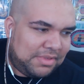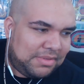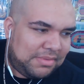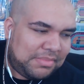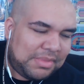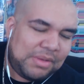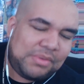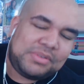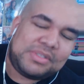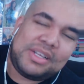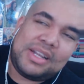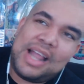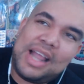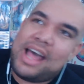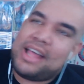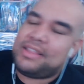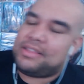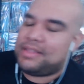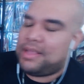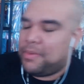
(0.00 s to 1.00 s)
There was a
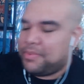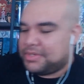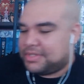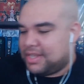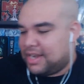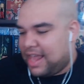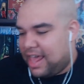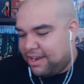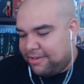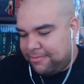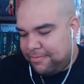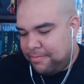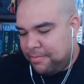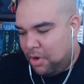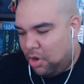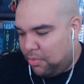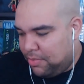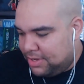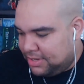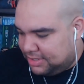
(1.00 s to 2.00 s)
lot of
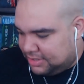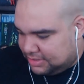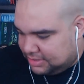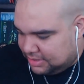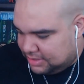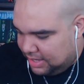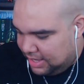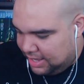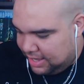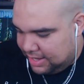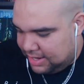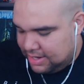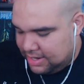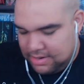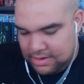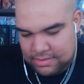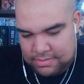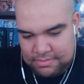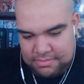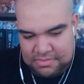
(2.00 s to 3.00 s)
moments
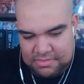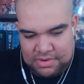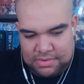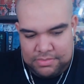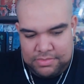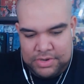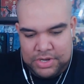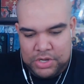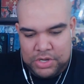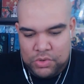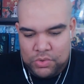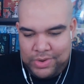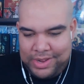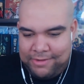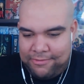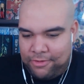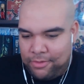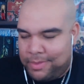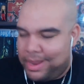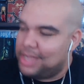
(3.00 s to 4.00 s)
and new
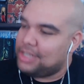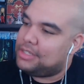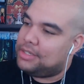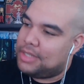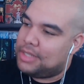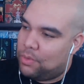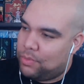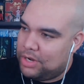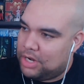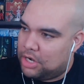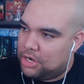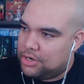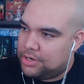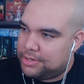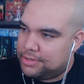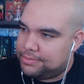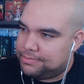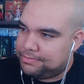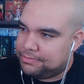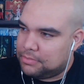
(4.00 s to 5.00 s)
information that we
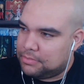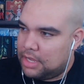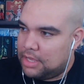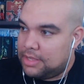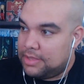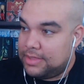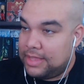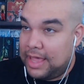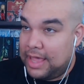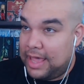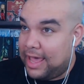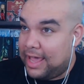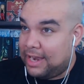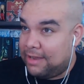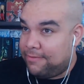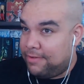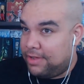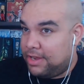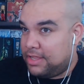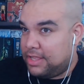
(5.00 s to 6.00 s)
learned that
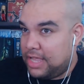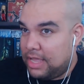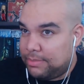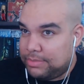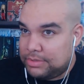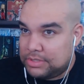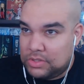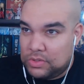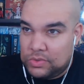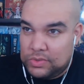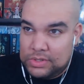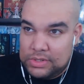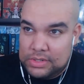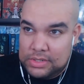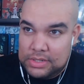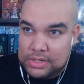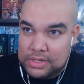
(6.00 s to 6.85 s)
elevated the episode.